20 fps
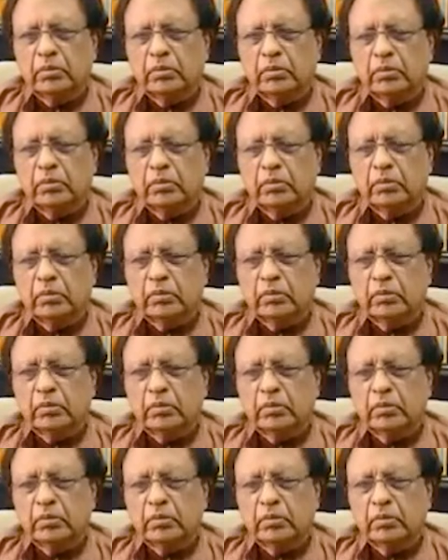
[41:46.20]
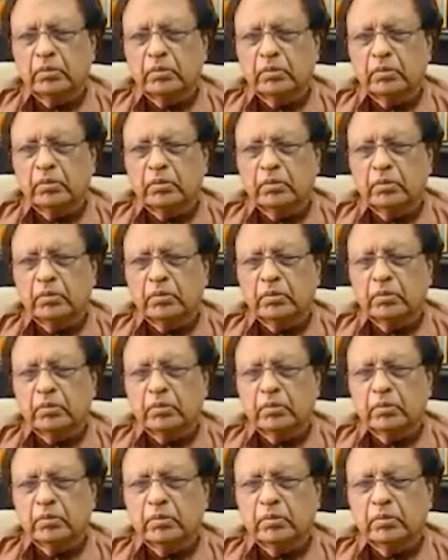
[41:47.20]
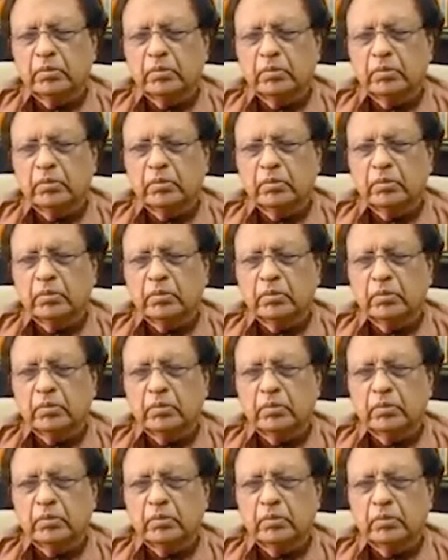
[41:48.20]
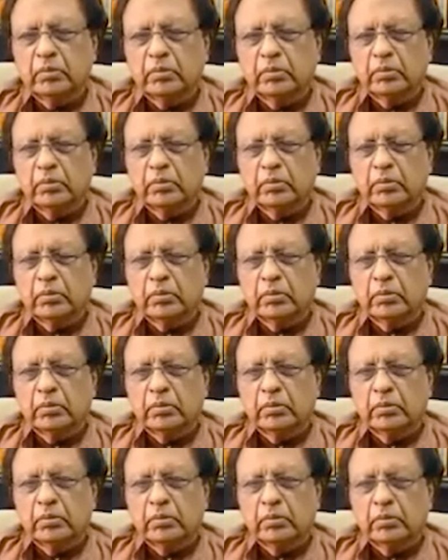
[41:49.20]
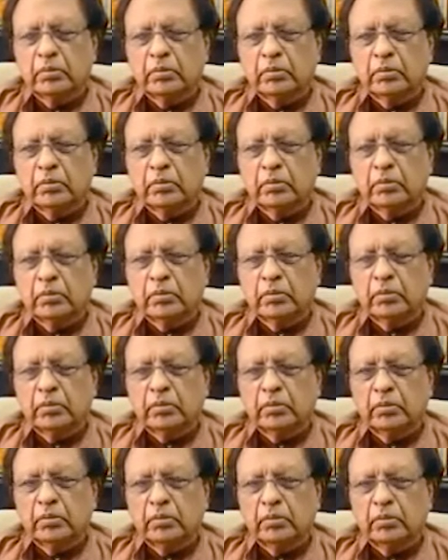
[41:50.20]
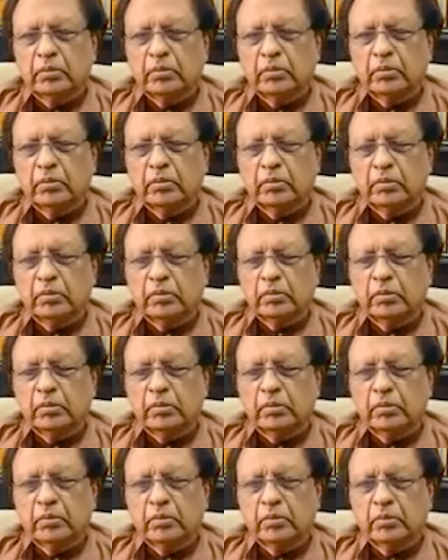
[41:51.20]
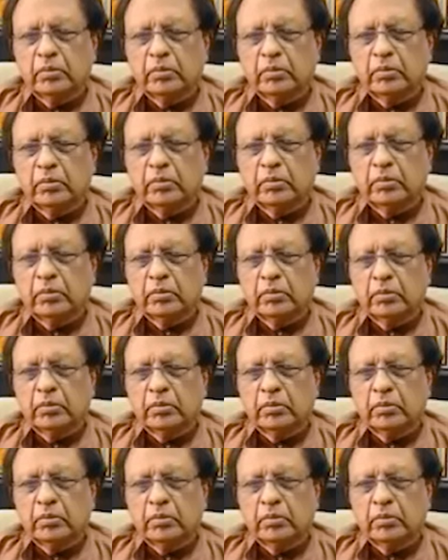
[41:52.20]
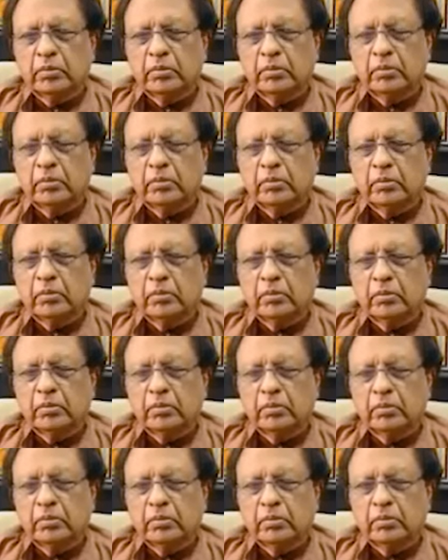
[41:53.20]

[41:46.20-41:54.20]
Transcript: (not speaking)